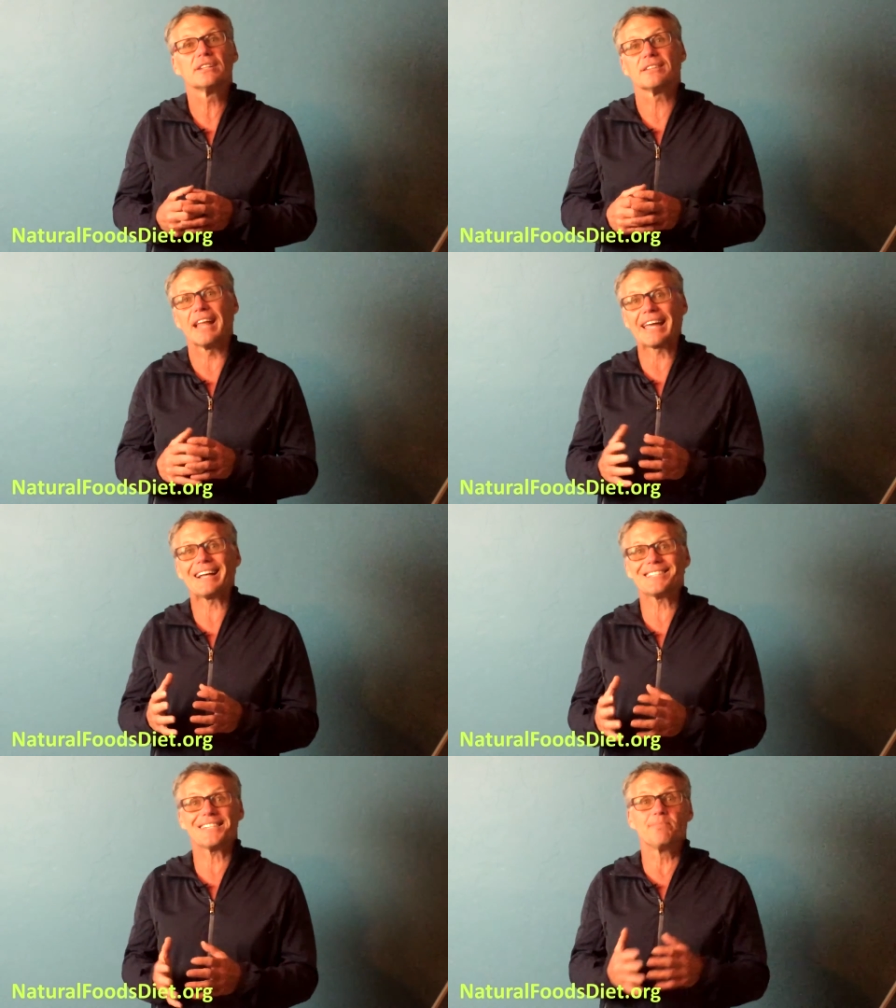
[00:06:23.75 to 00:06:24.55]
like
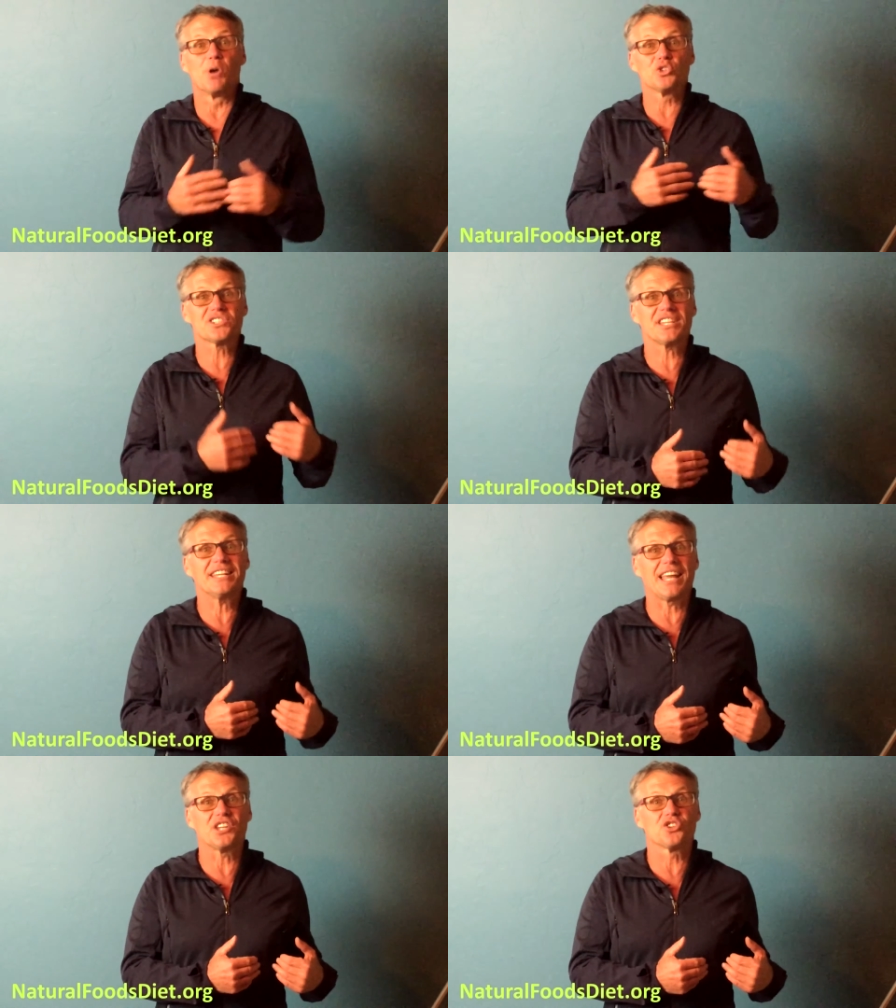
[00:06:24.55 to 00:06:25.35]
I see most
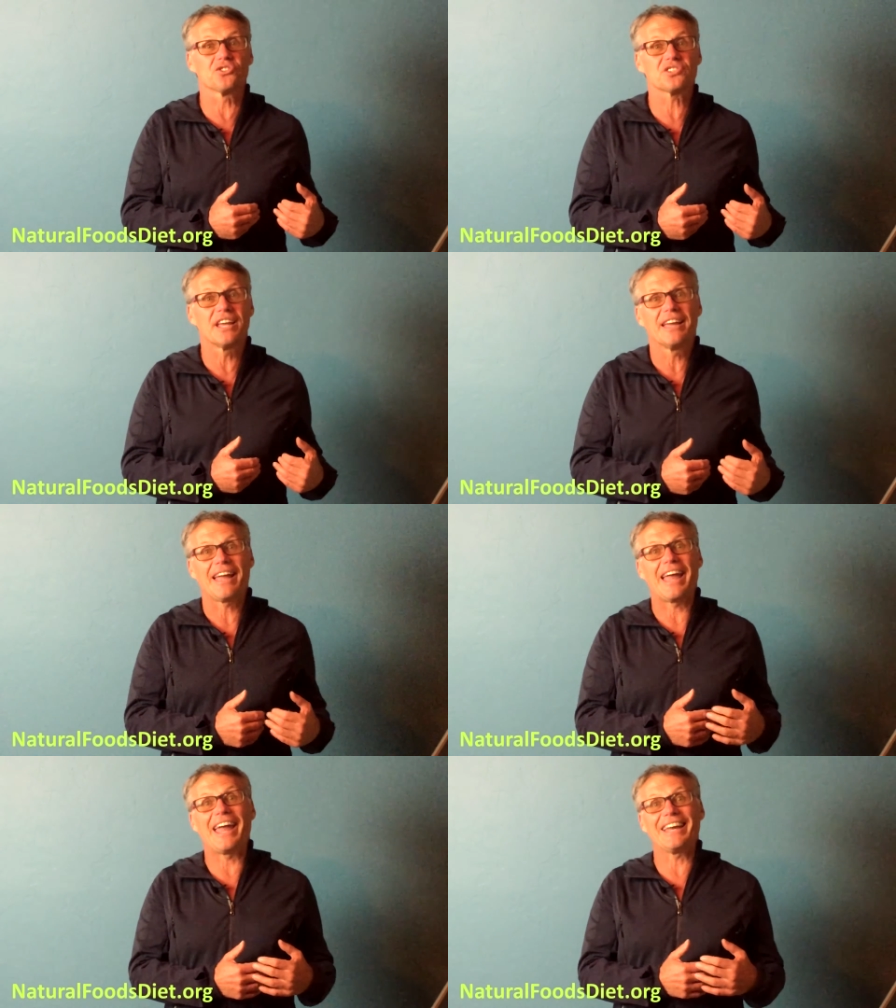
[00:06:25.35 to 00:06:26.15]
teenagers
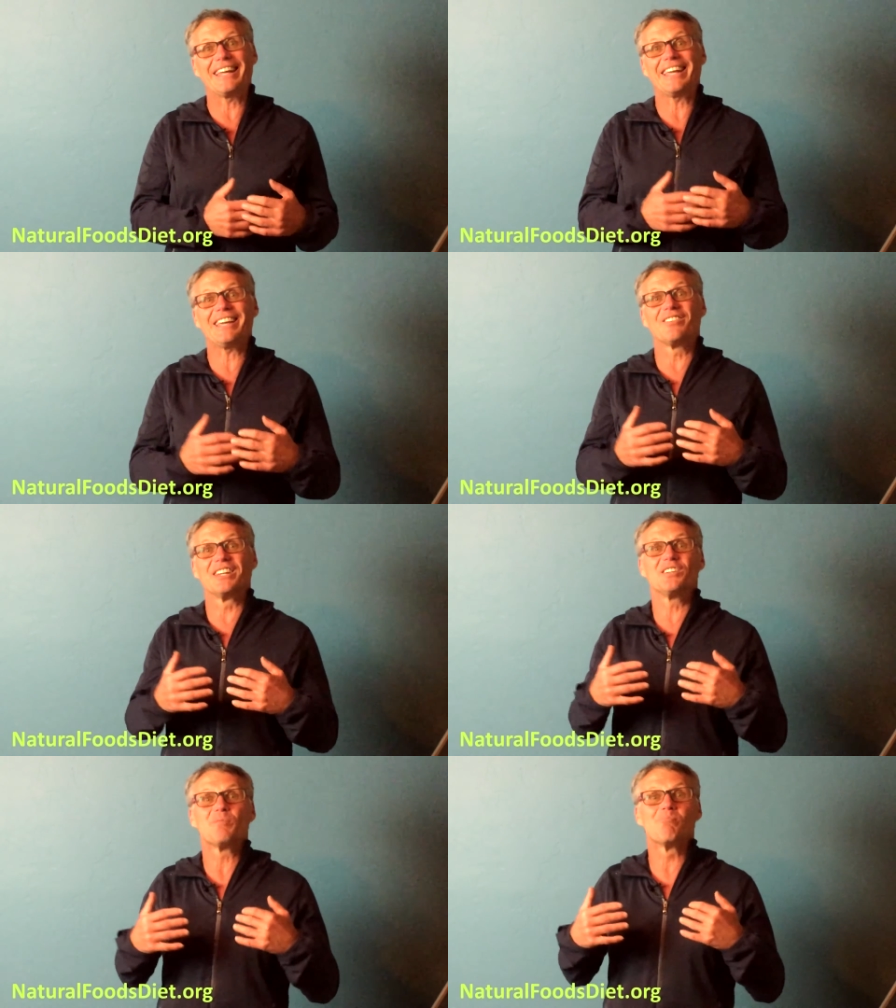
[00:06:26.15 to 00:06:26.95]
and
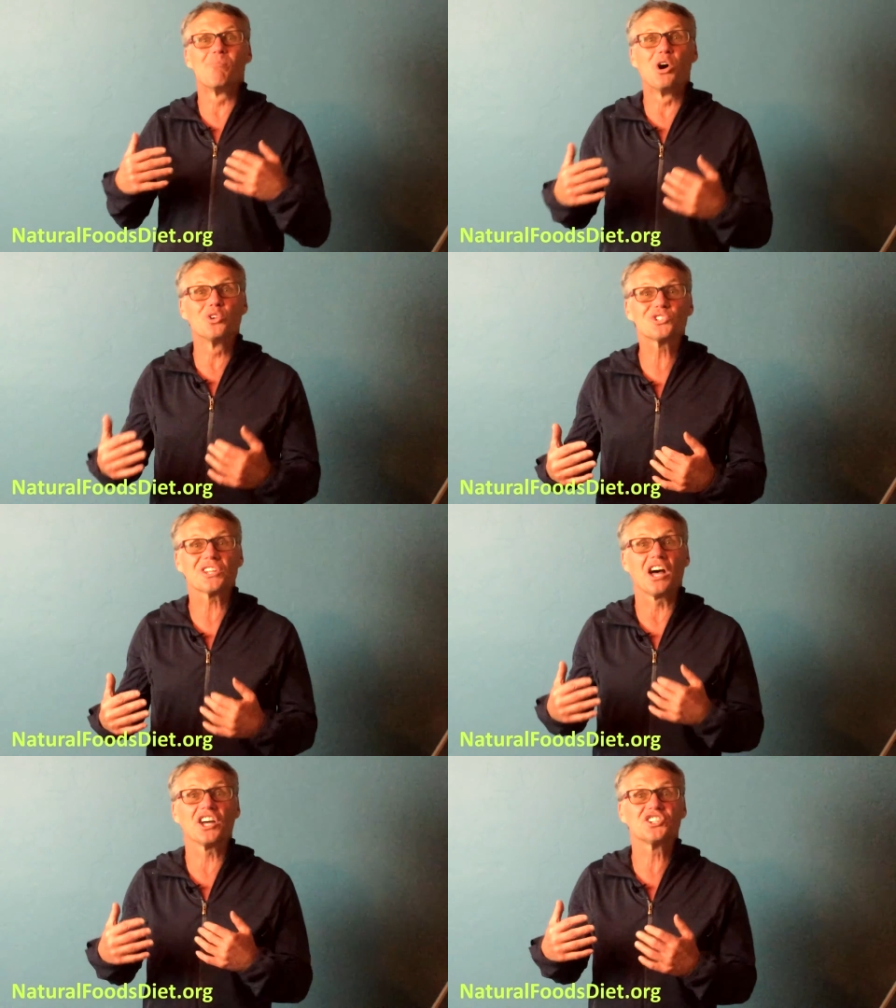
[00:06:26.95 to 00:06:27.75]
even
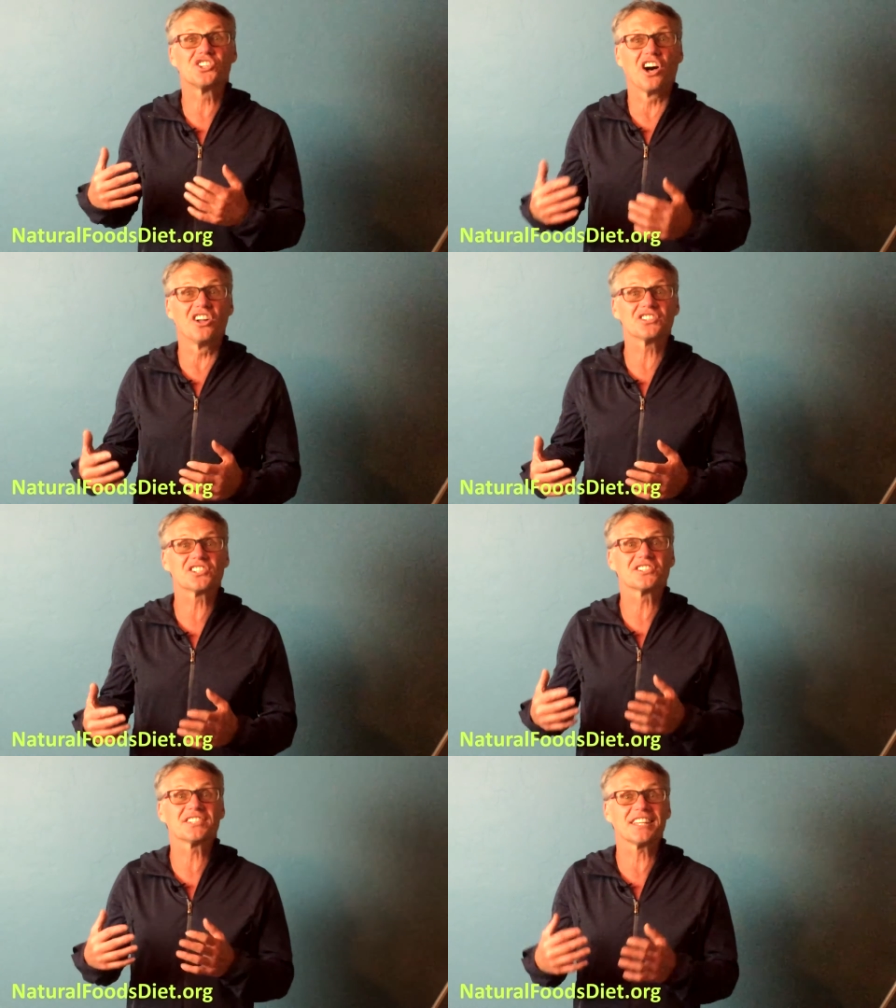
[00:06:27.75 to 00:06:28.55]
most
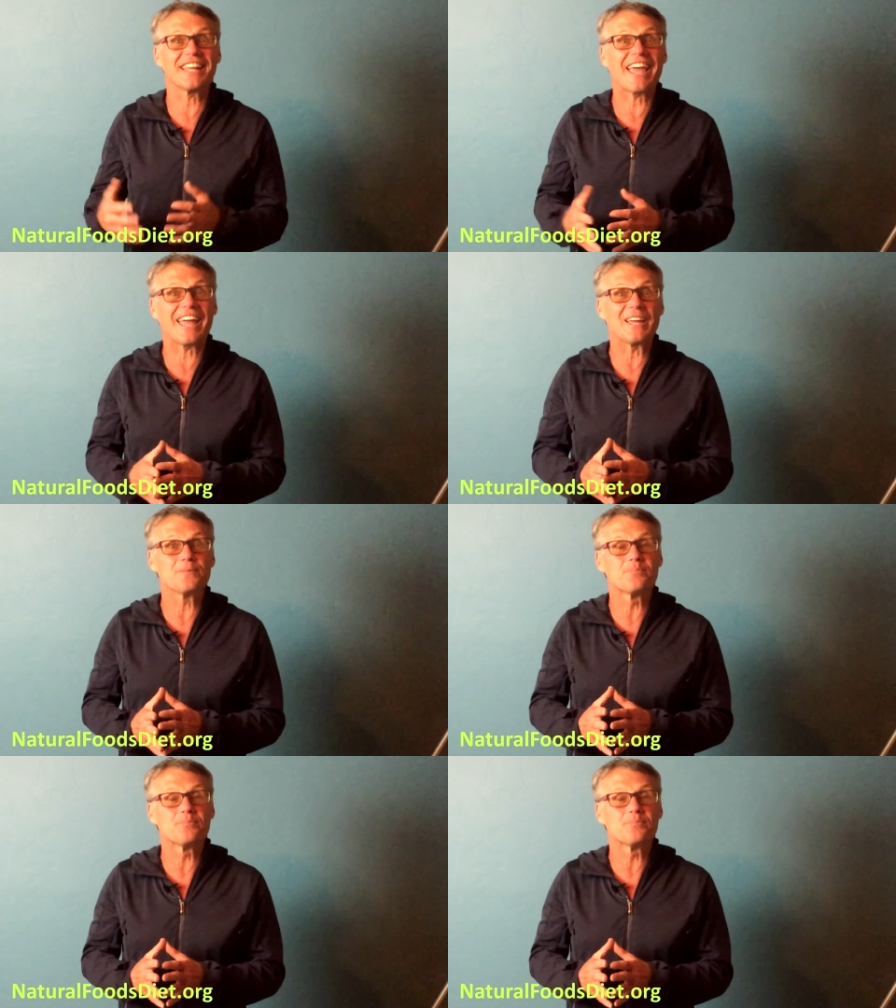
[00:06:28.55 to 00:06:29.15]
adults today.